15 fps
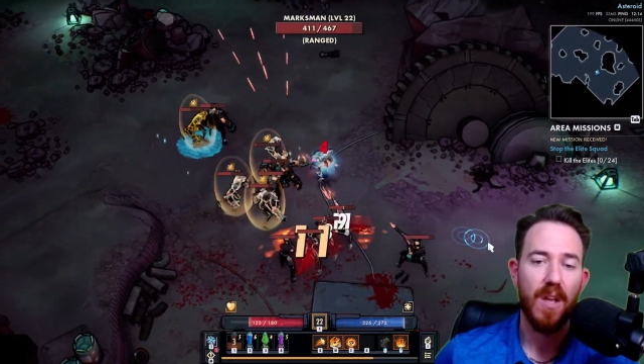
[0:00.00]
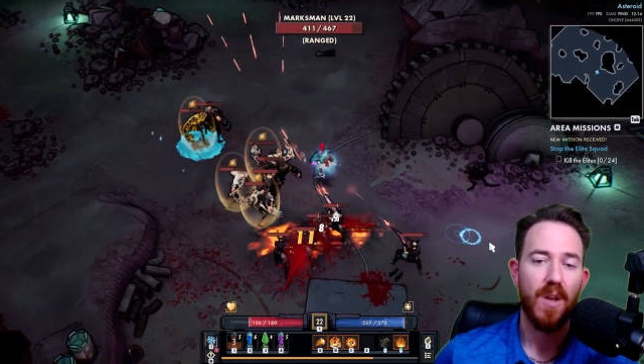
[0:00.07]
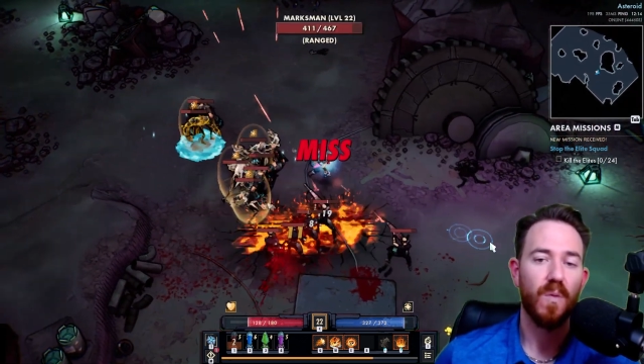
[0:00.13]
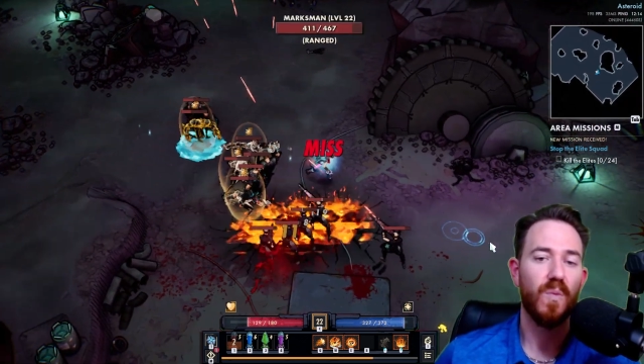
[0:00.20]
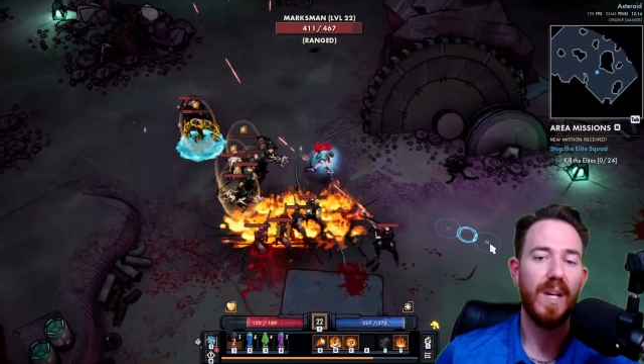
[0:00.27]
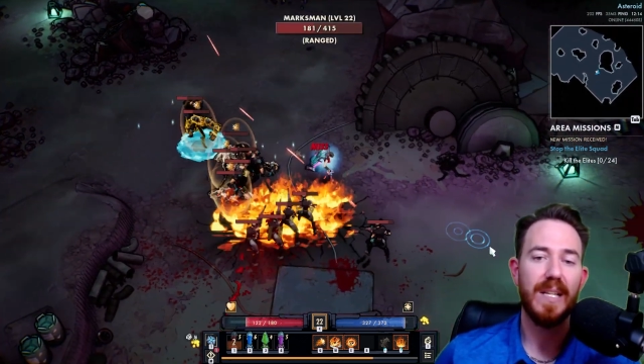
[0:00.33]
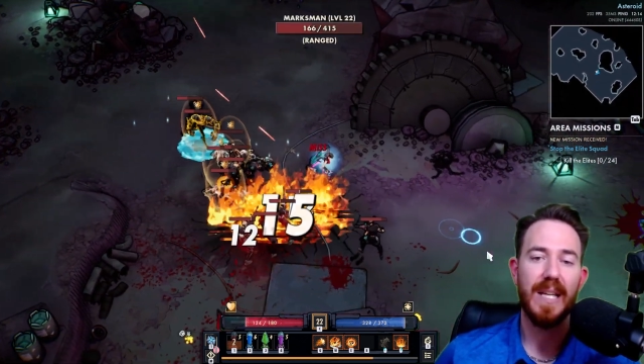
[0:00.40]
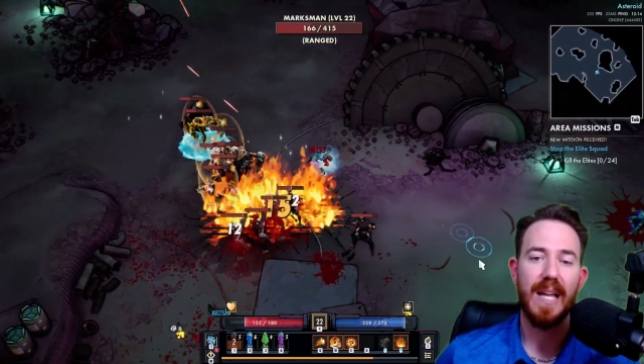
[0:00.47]

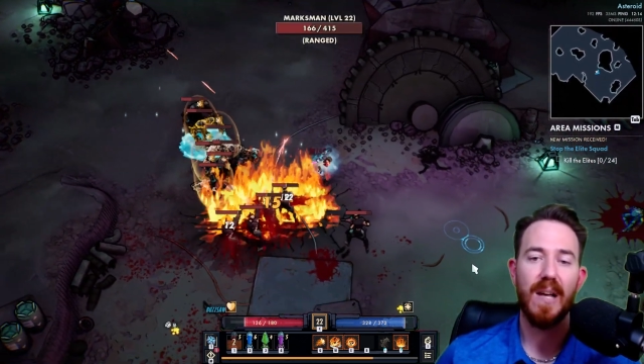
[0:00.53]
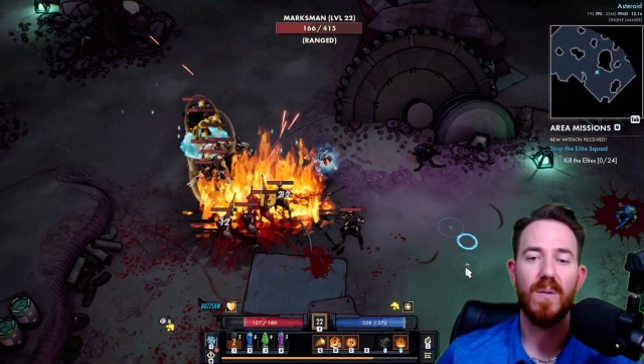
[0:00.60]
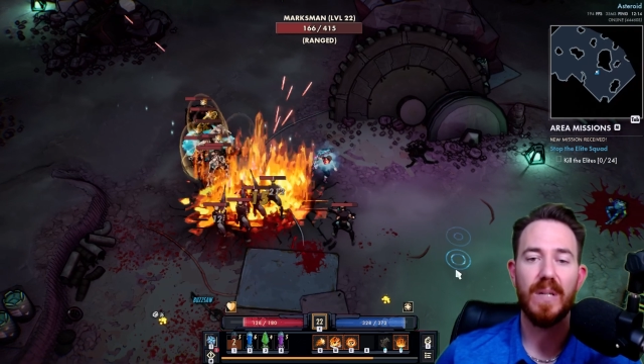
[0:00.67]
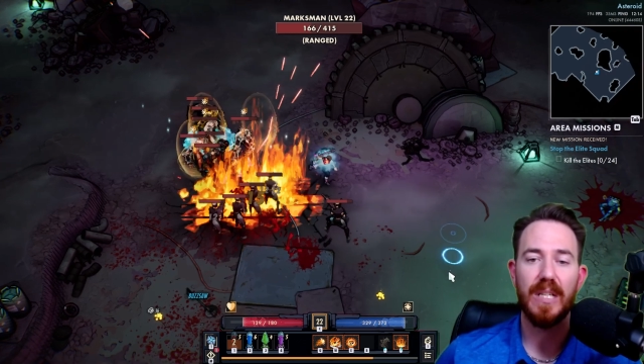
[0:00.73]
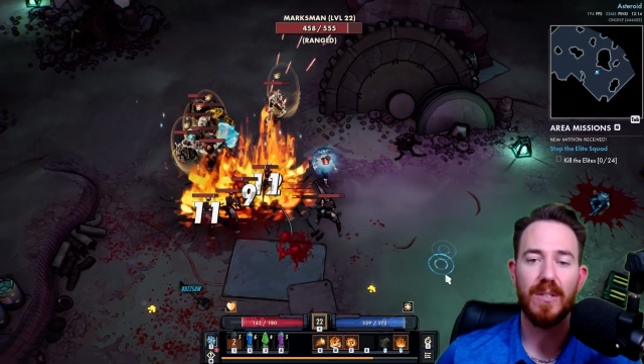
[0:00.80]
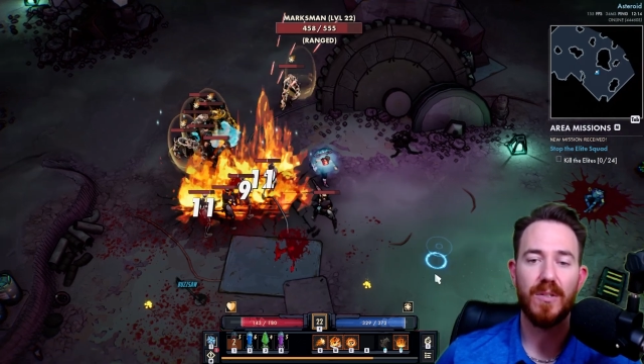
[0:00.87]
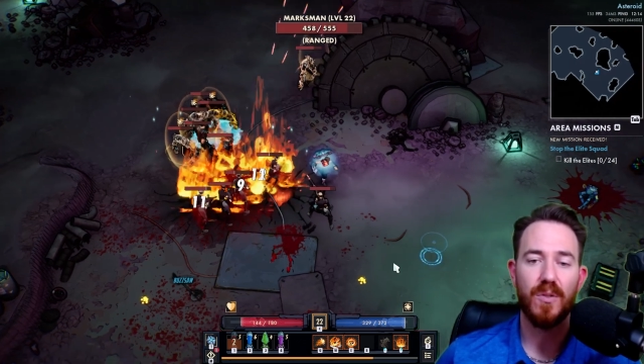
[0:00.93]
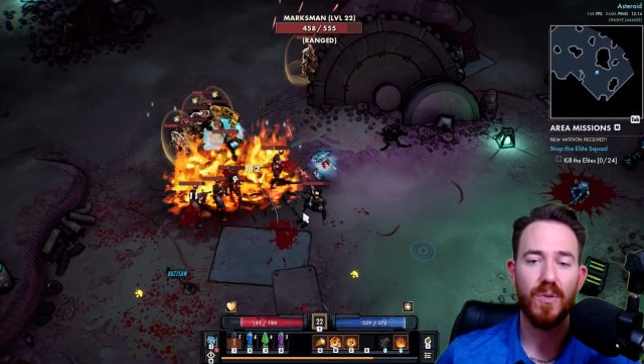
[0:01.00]
Right now,
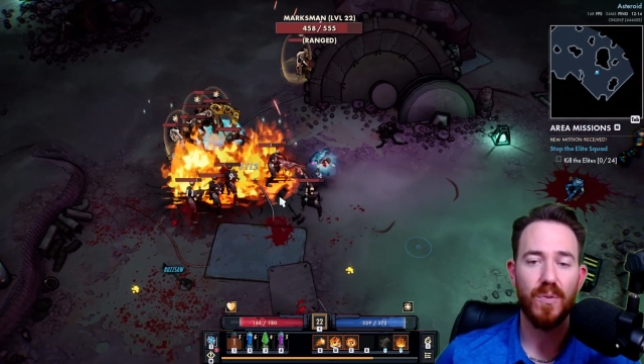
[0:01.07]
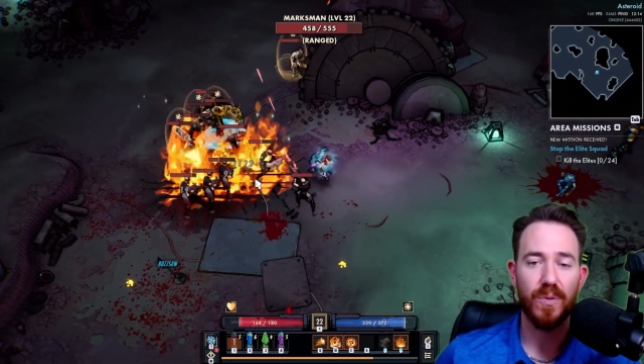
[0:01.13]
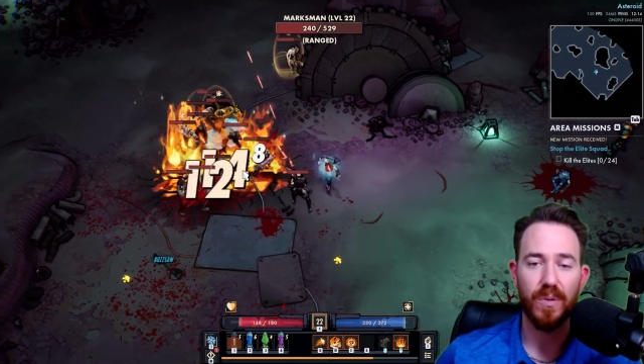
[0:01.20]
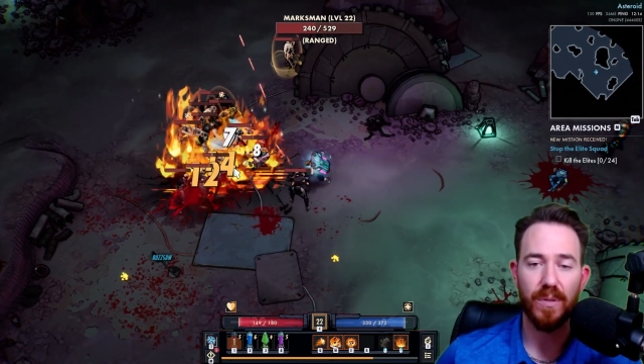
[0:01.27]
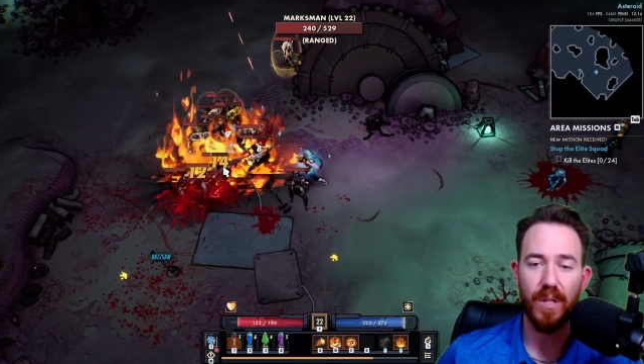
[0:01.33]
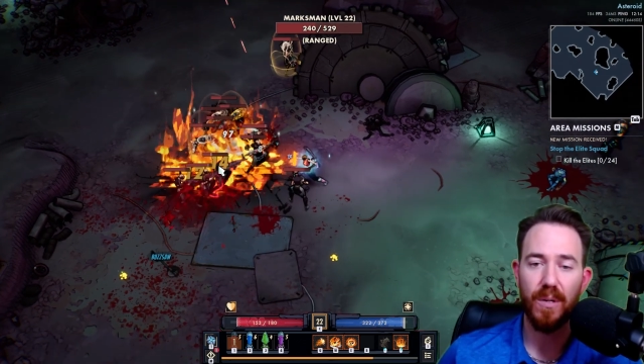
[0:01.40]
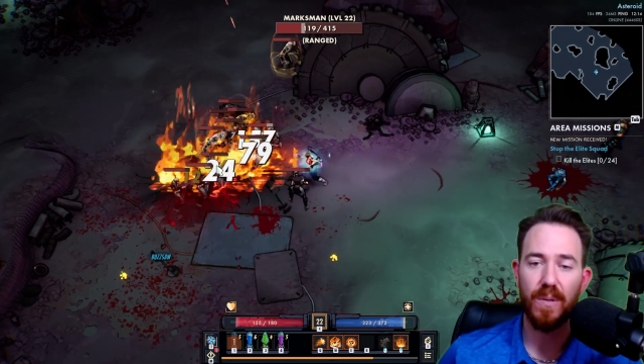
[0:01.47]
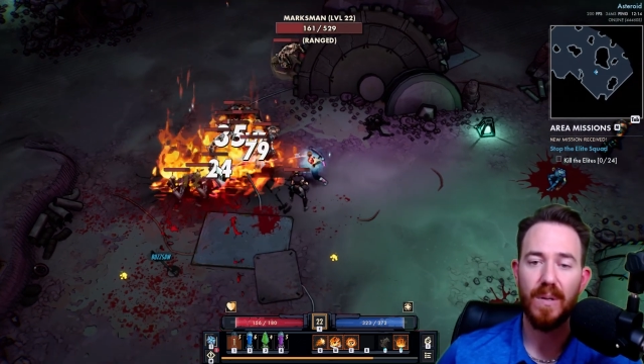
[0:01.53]
it's too
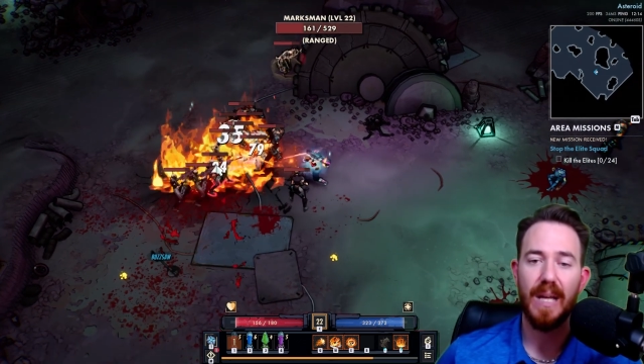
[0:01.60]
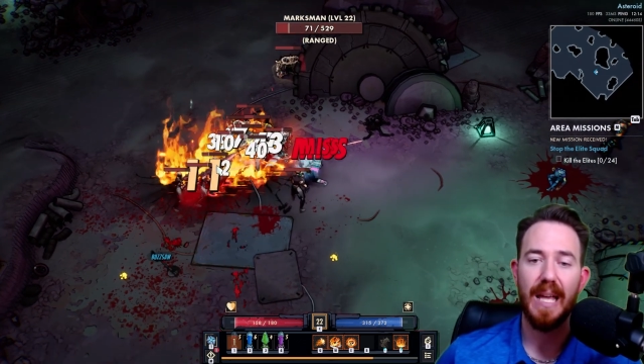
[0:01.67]
slow